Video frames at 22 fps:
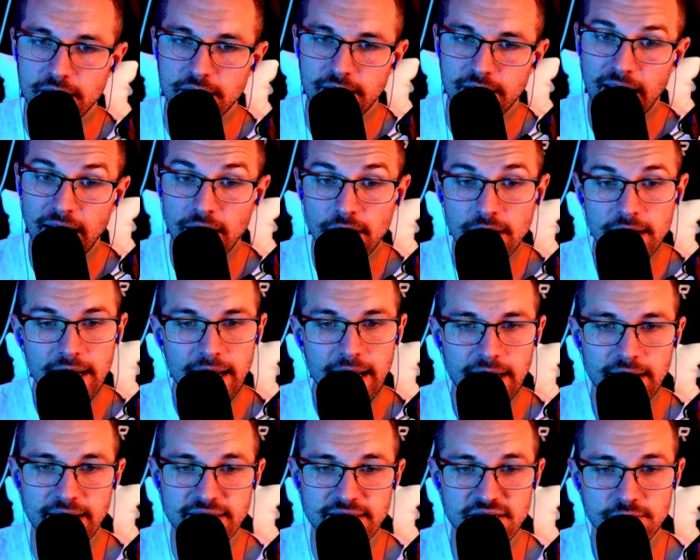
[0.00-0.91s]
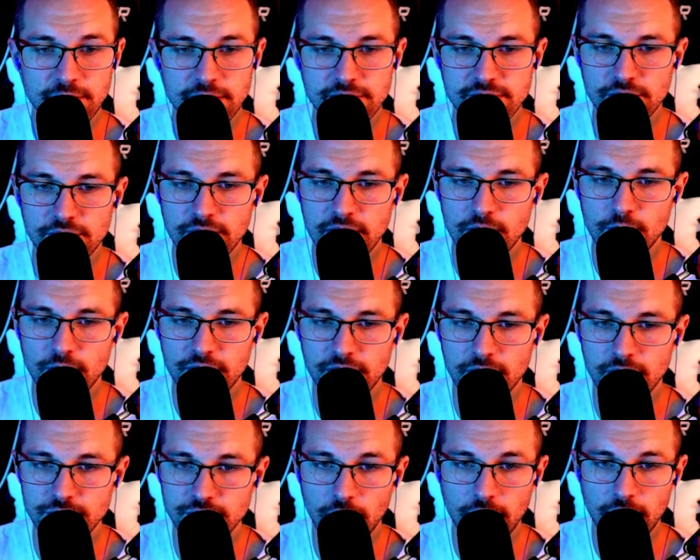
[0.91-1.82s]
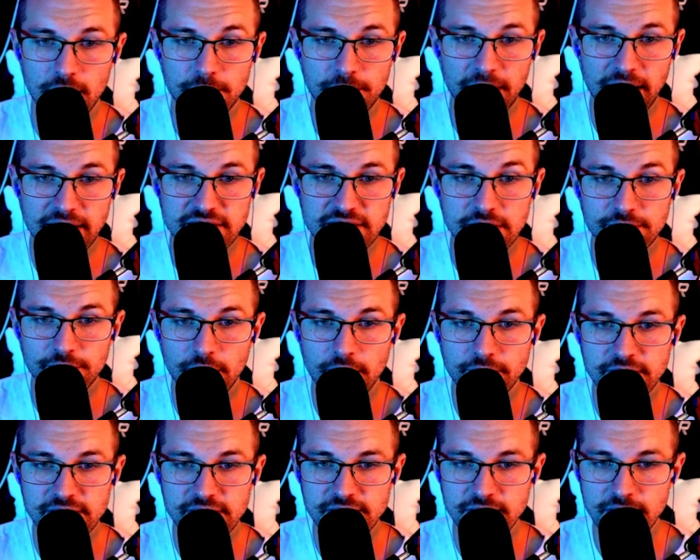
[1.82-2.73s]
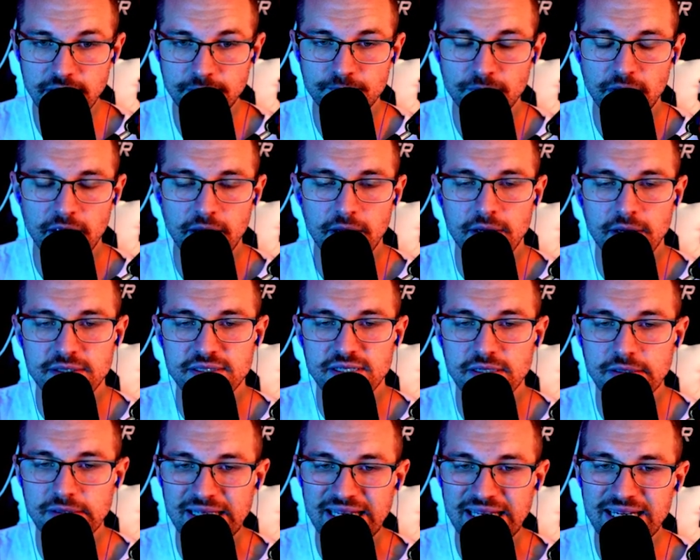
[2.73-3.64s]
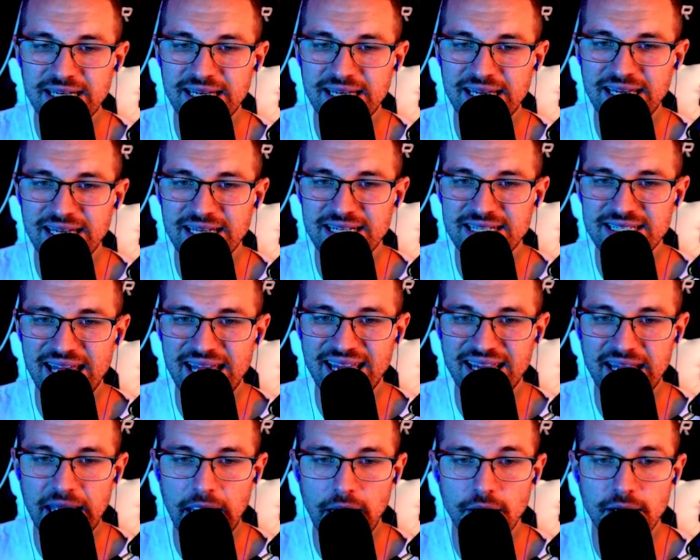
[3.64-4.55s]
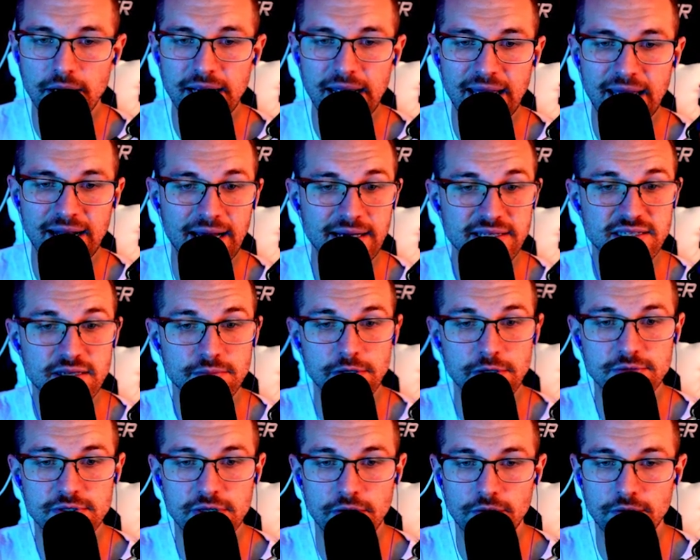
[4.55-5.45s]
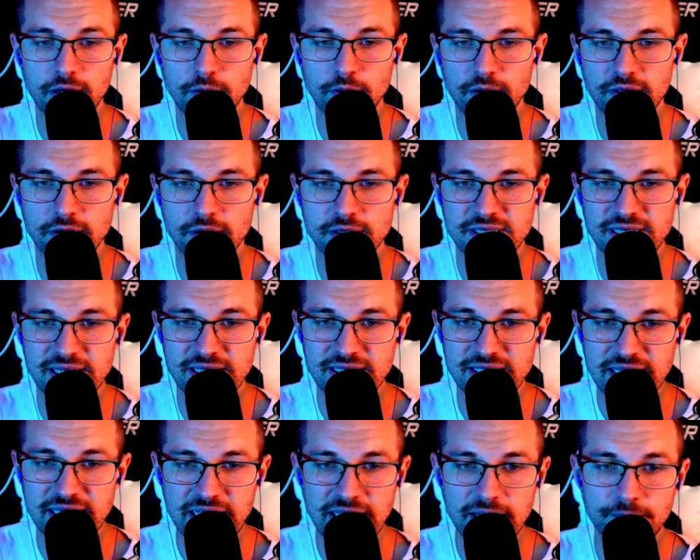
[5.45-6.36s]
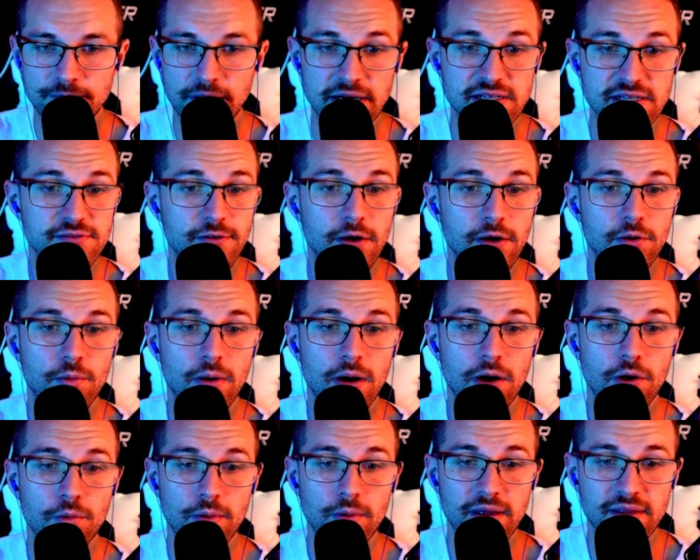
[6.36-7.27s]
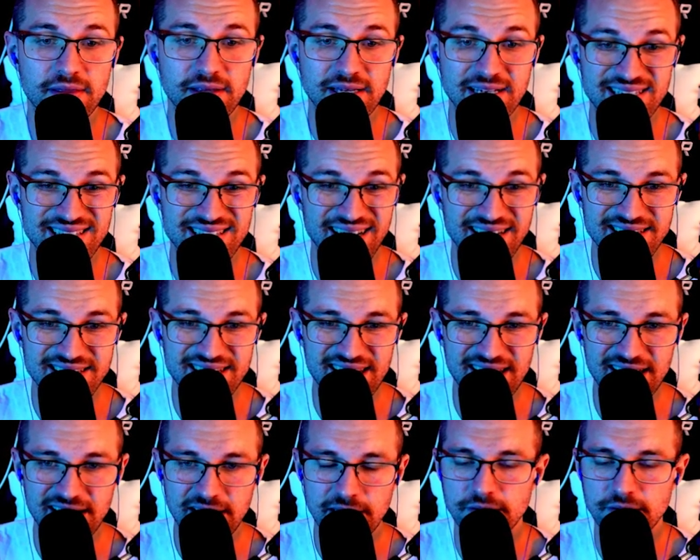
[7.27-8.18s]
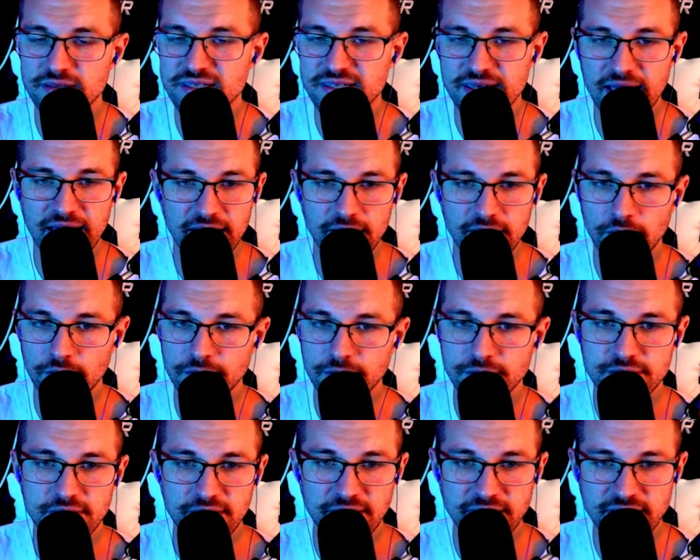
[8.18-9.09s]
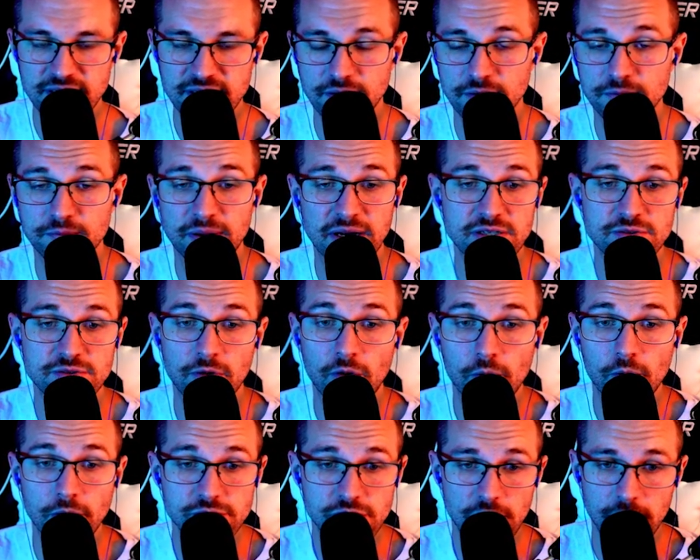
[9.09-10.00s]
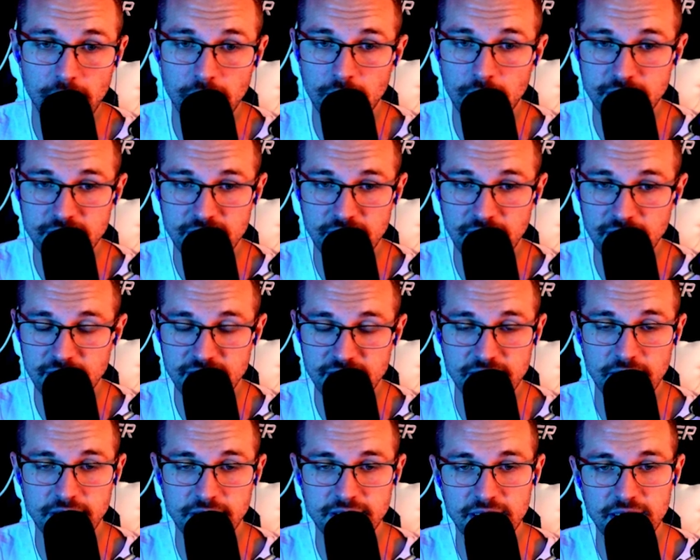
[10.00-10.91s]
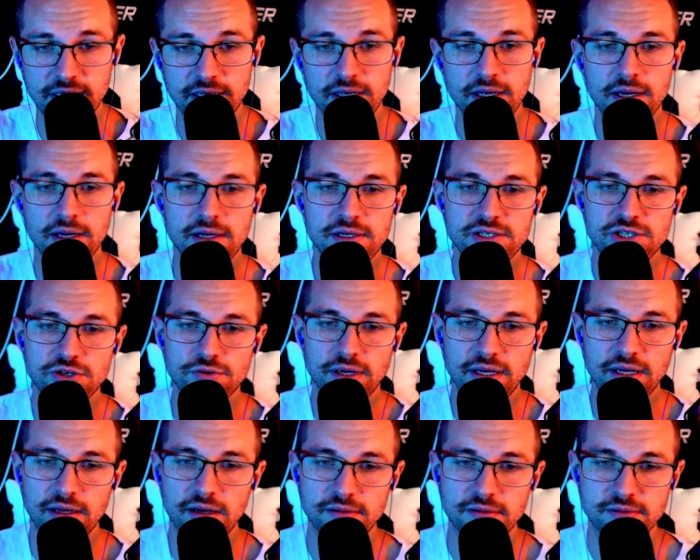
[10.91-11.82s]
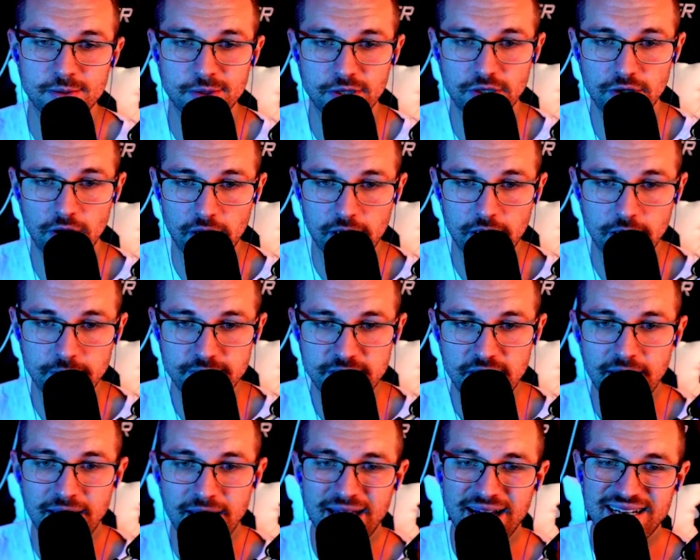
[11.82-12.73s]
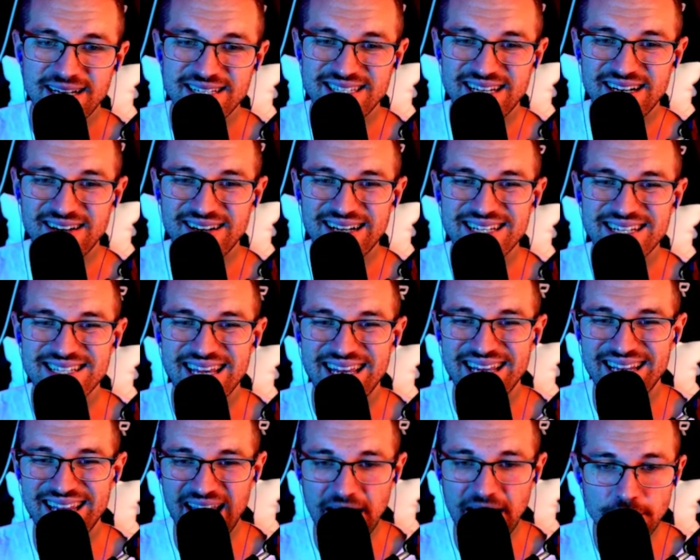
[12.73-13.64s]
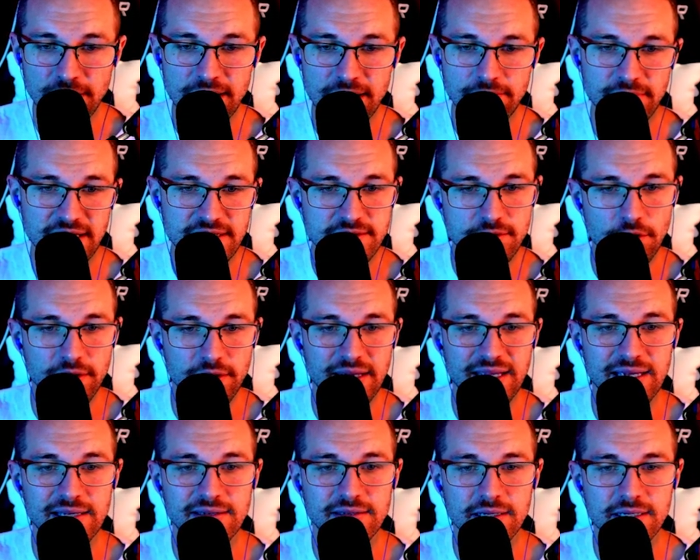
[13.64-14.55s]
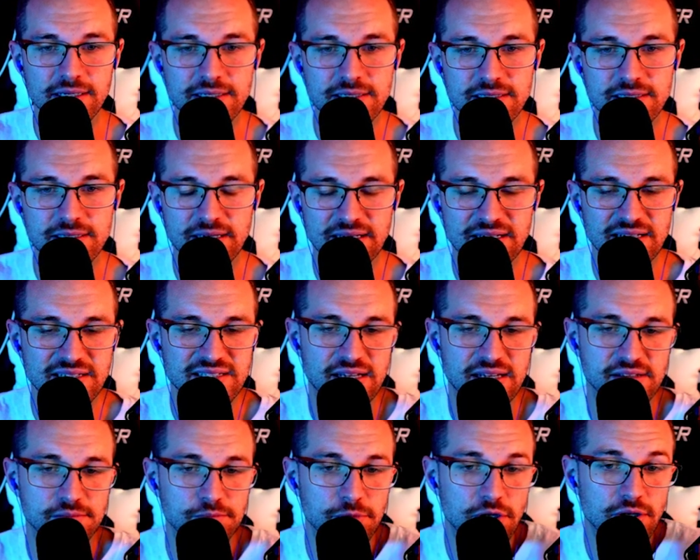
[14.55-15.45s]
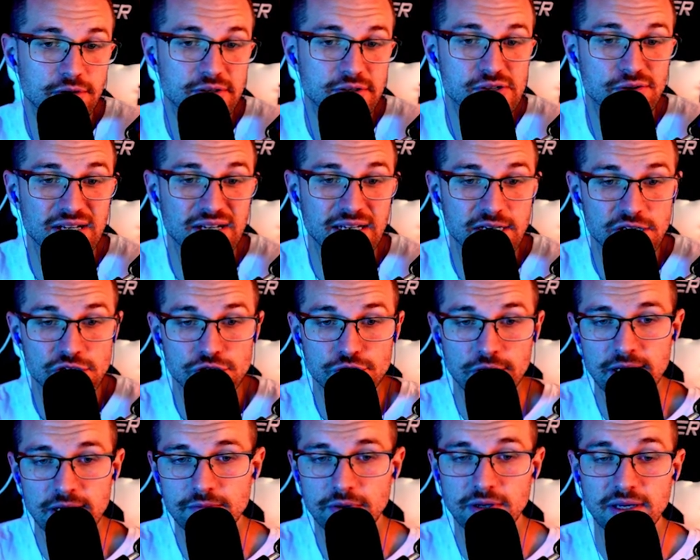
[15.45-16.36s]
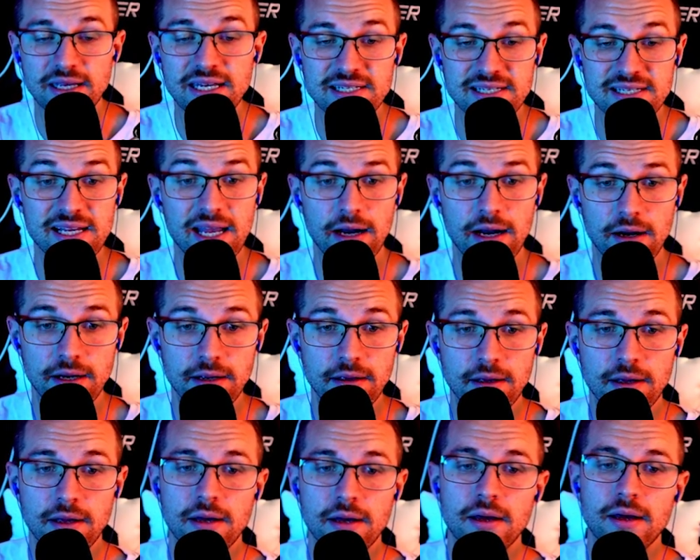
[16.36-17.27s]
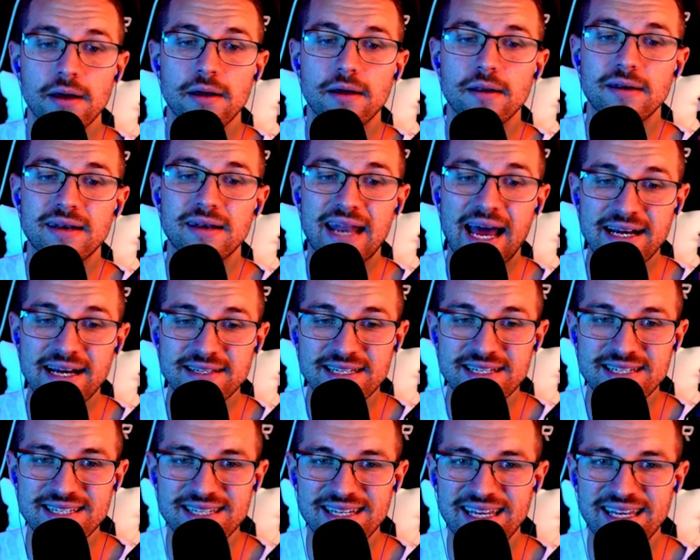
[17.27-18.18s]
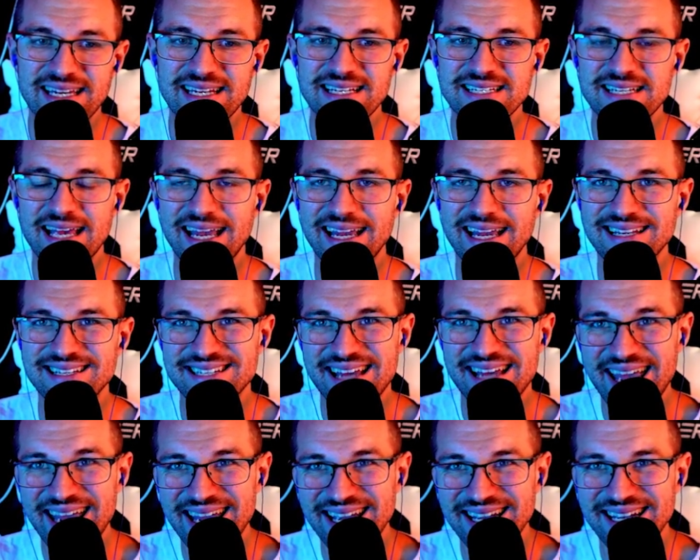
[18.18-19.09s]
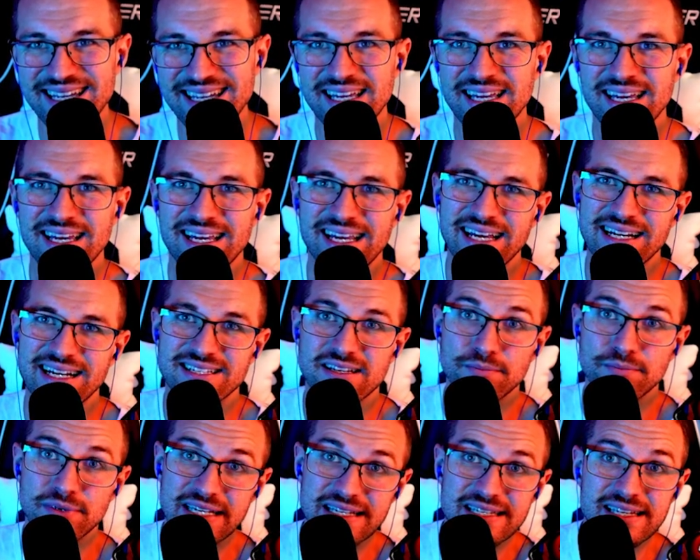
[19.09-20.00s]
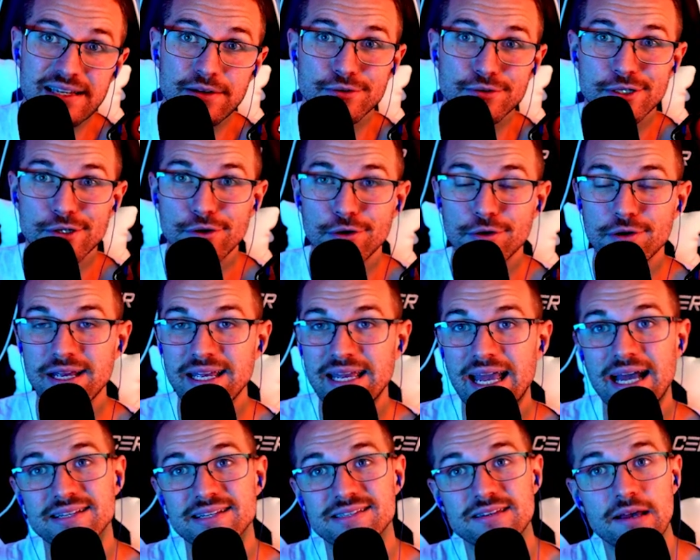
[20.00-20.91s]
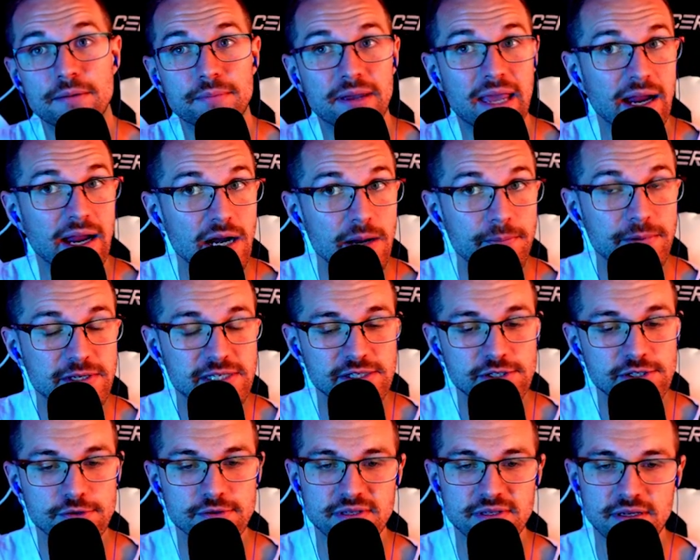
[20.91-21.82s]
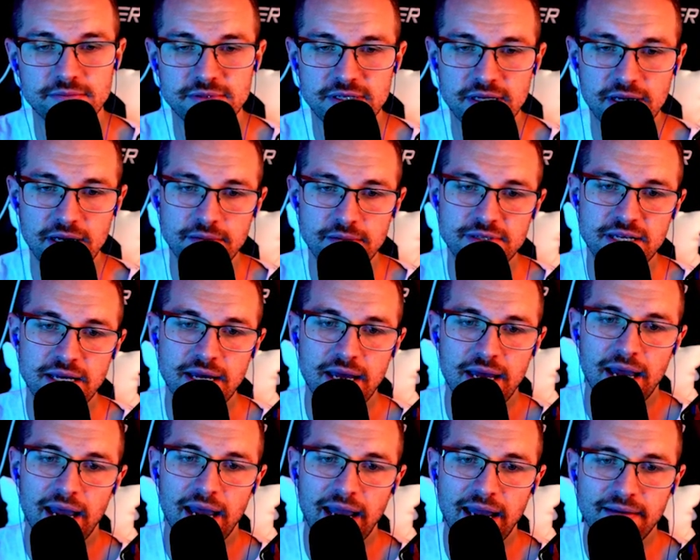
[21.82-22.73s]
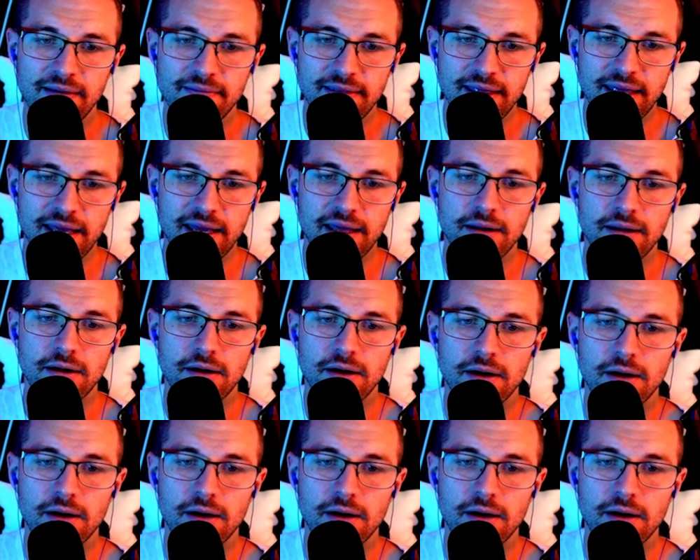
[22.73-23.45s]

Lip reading: carry and has some utility with her Dark and passive, obviously. Talia is a carry and has some utility with her CC. Pairs very well with Cassante and Set and all those things. So it pairs very well with Juggernauts and Cassante. She'll get some good knockups. Azir is a carry. That's all that he does. He does have some good utility in his trait, but he is a carry. Nasus is a tank. He has some decent utility. He has some carry potential sometimes. And then